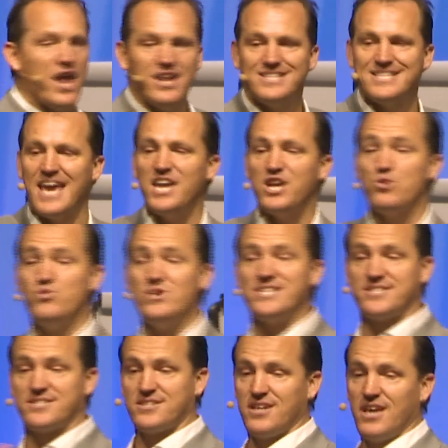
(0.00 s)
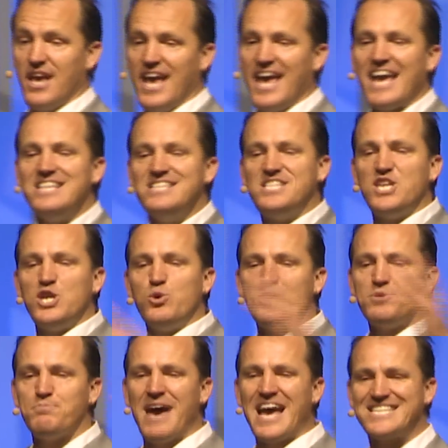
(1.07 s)
and take a risk and deal with
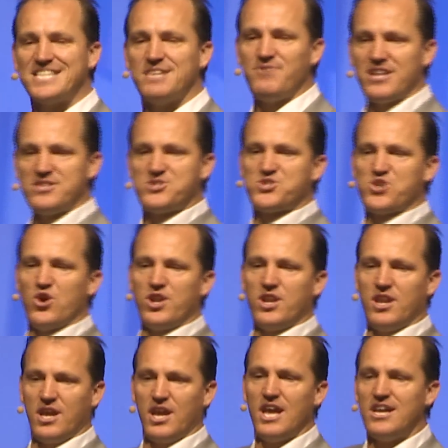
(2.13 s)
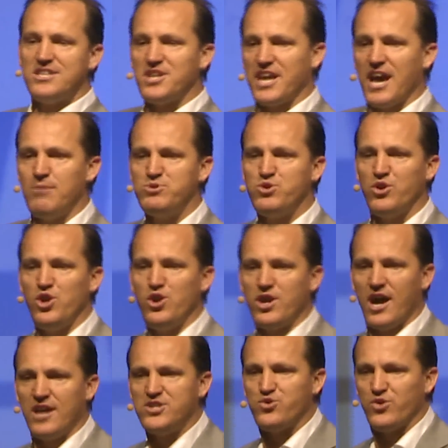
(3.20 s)
massive uncertainty to come to a new
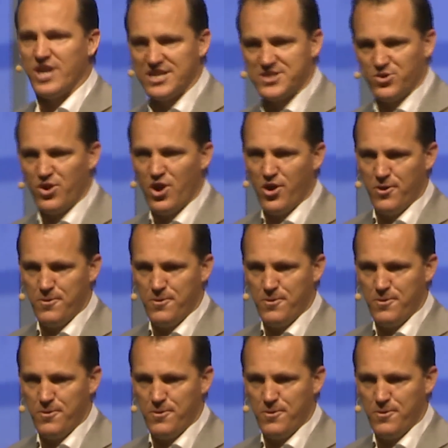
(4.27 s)
country, yes or no?